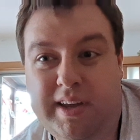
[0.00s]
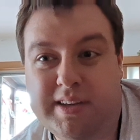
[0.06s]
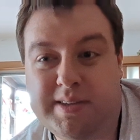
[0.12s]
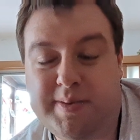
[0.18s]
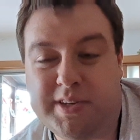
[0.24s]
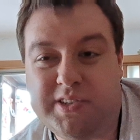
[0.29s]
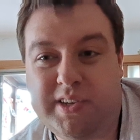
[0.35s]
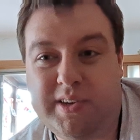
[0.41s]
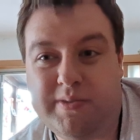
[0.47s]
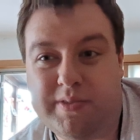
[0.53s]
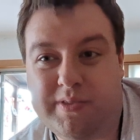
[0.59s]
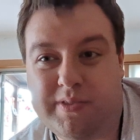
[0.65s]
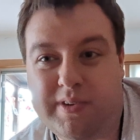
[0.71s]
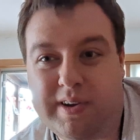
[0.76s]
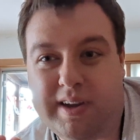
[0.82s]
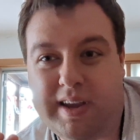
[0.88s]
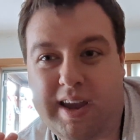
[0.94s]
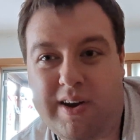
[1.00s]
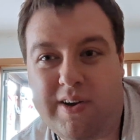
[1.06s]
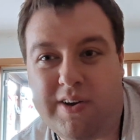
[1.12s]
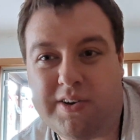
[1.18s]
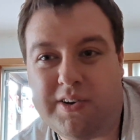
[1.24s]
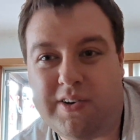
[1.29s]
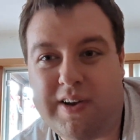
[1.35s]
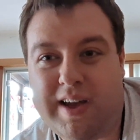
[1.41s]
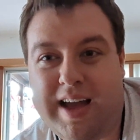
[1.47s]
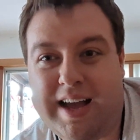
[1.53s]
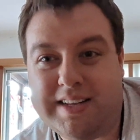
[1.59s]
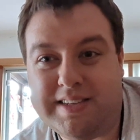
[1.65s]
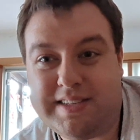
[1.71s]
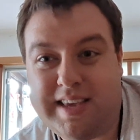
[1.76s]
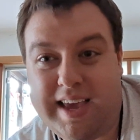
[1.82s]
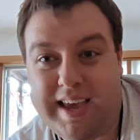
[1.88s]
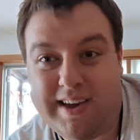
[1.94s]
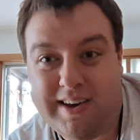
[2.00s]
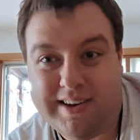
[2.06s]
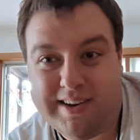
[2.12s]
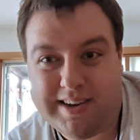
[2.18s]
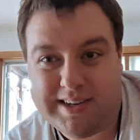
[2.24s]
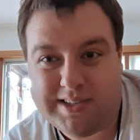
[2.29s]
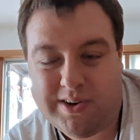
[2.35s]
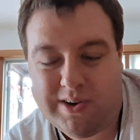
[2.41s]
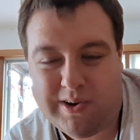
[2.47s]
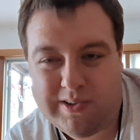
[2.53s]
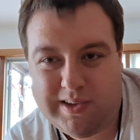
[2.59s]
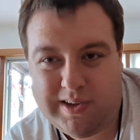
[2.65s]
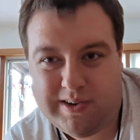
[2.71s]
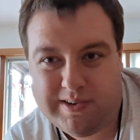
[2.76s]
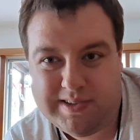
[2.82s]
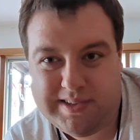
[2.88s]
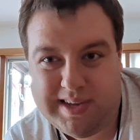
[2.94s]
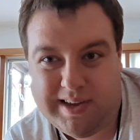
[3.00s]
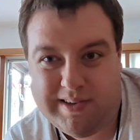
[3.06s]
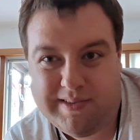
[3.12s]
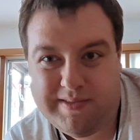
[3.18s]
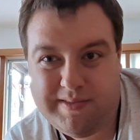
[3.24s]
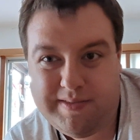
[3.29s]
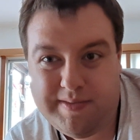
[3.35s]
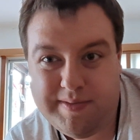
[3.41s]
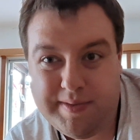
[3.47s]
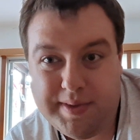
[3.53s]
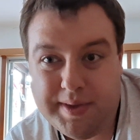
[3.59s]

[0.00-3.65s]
especially for a character as chaotic as Harley herself.